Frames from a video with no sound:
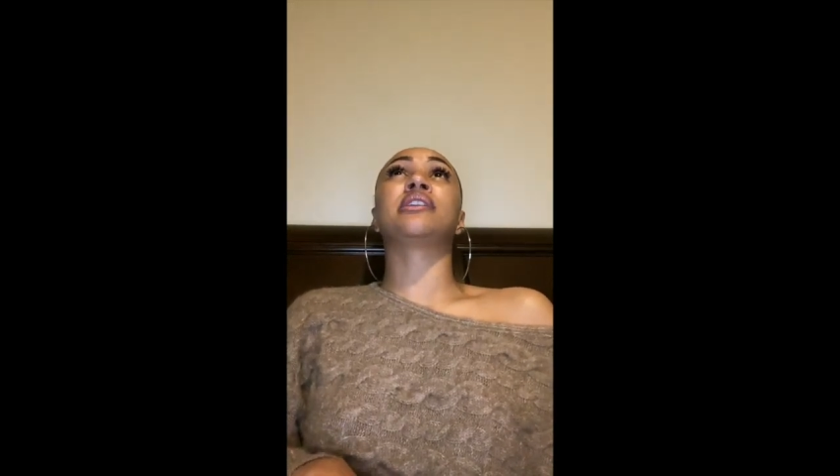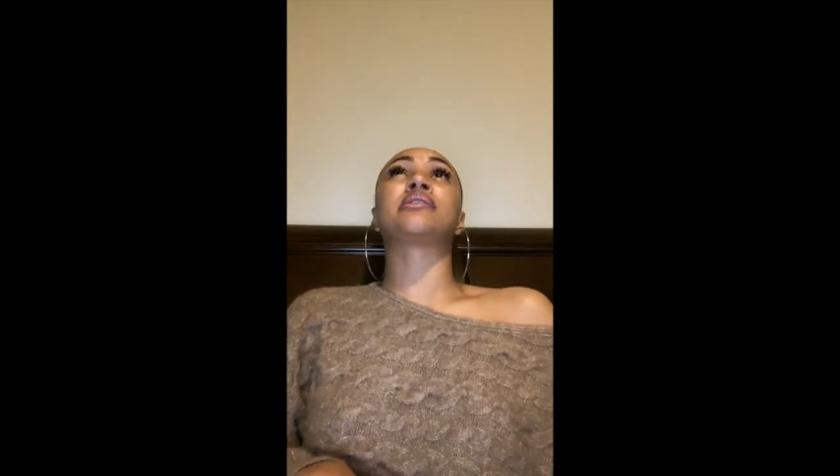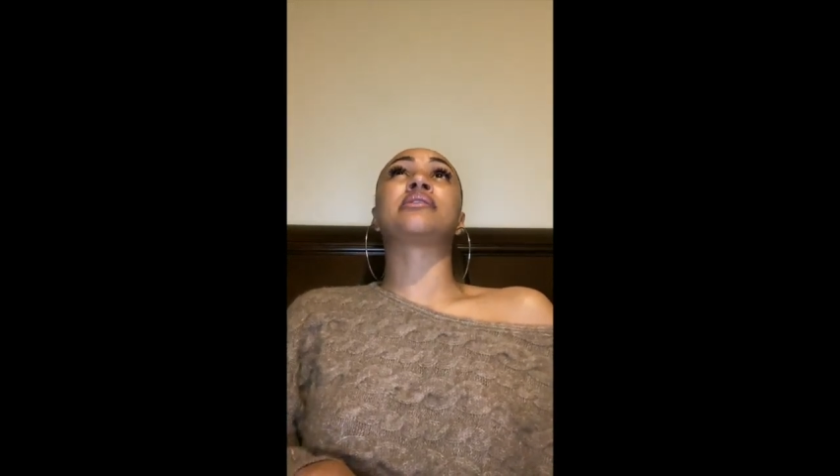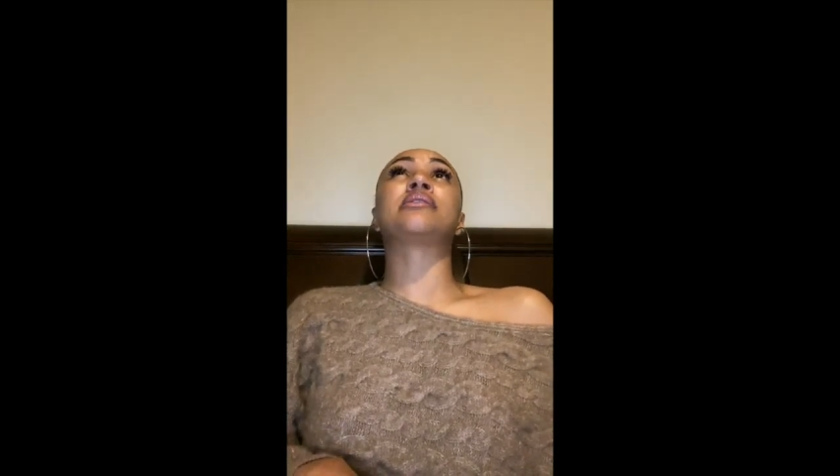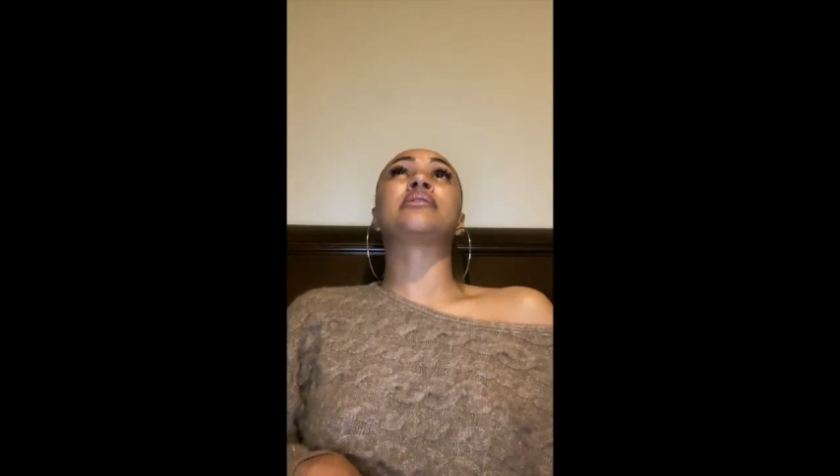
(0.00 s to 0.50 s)

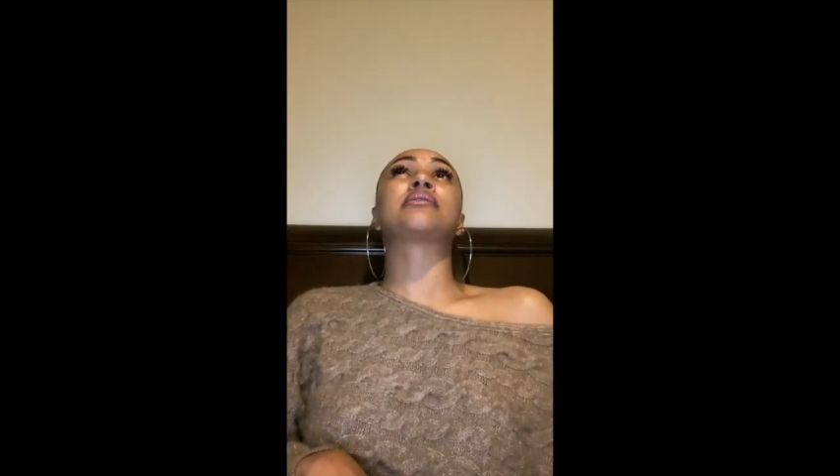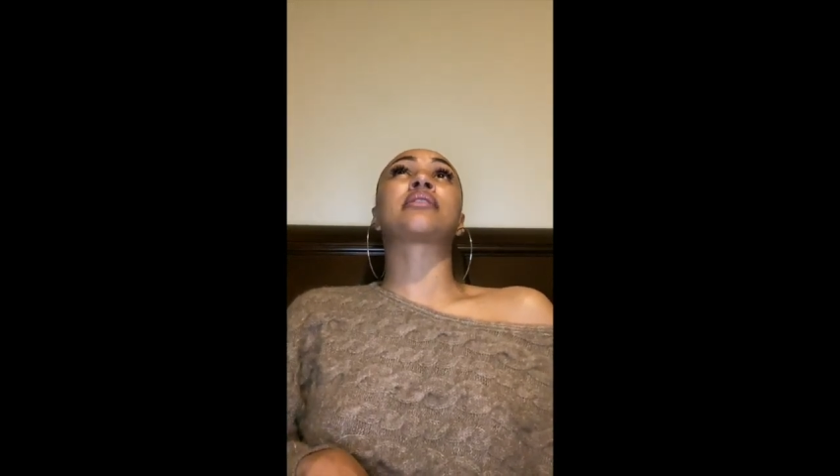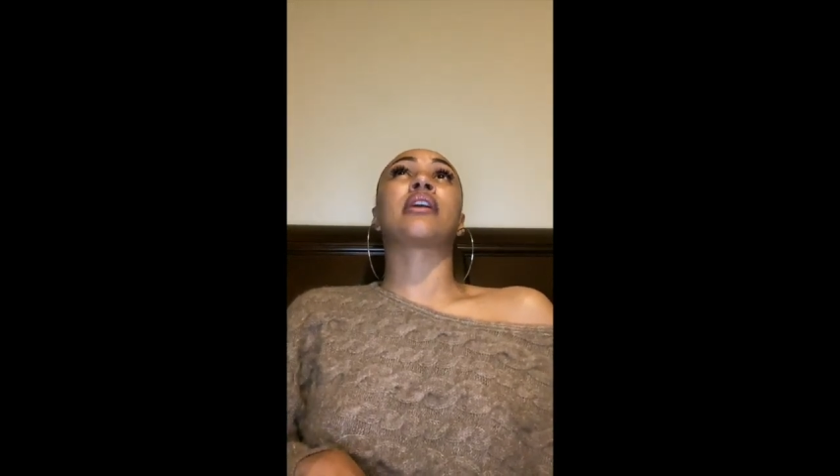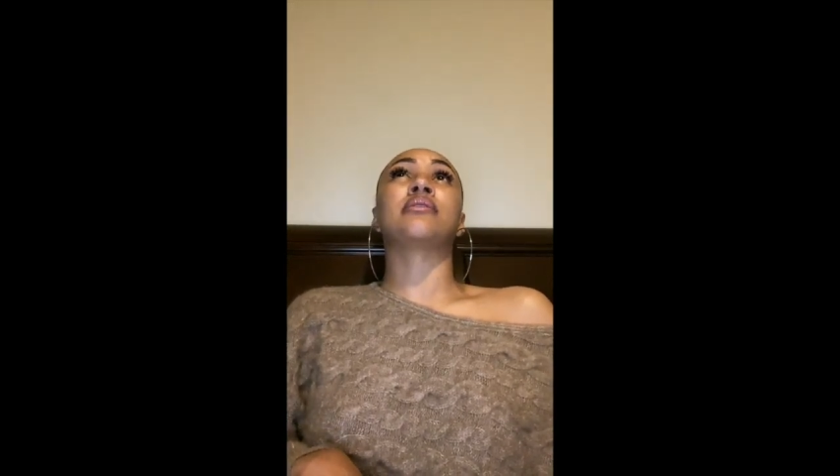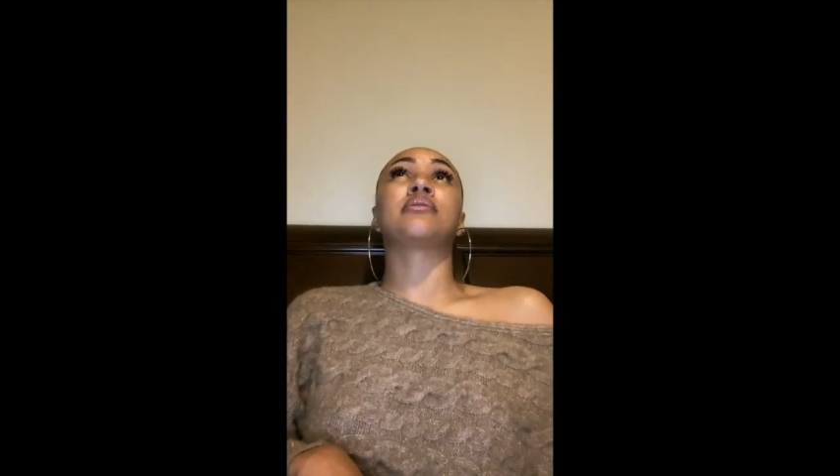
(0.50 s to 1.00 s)
It's
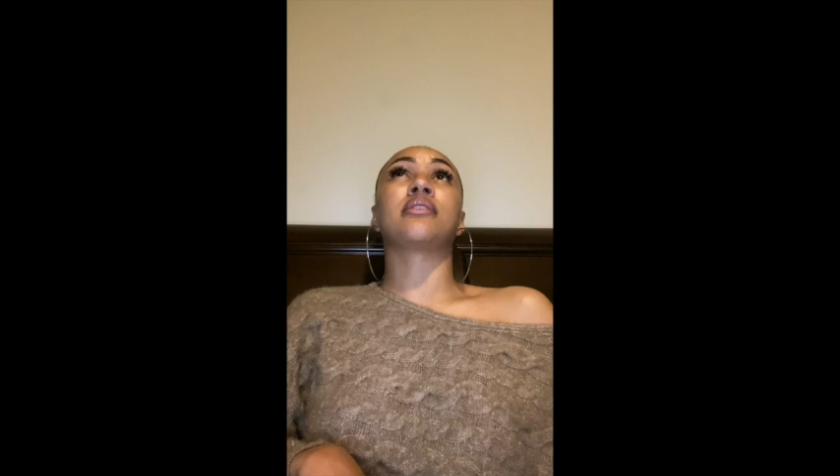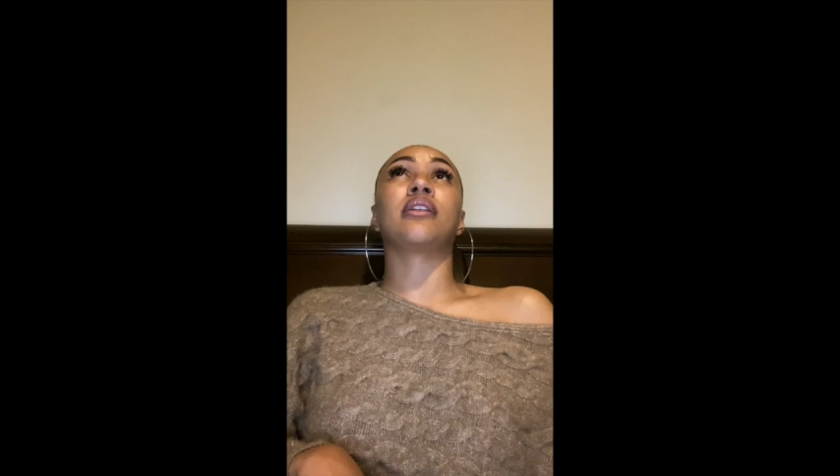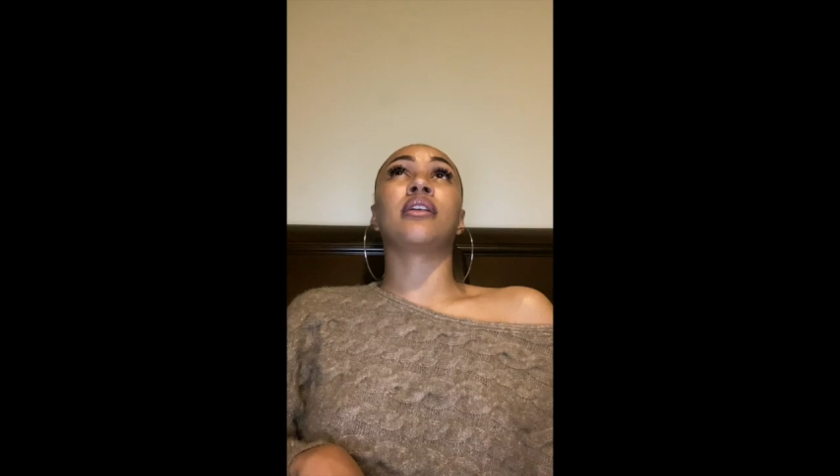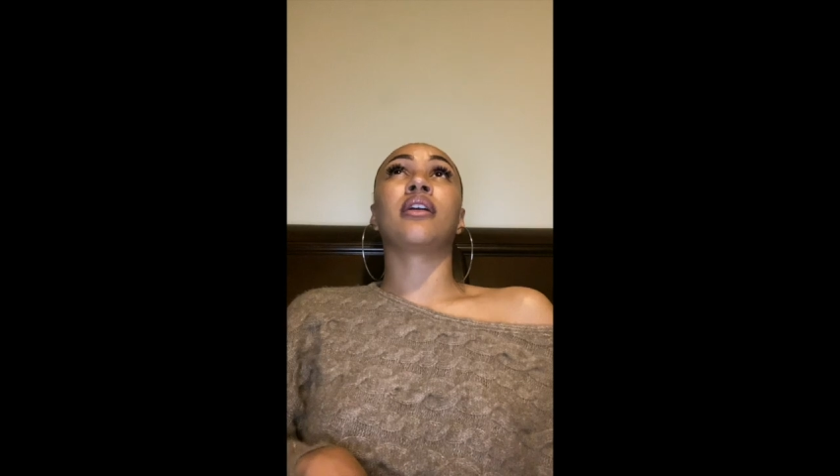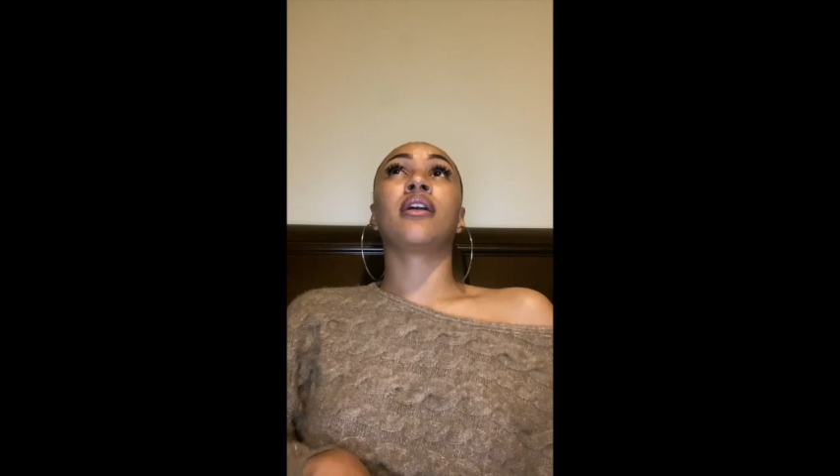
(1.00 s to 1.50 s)

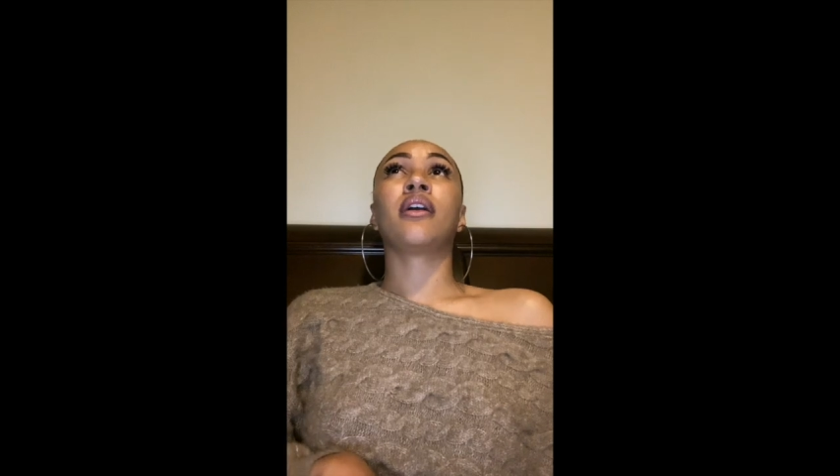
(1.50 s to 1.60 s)
disgusting.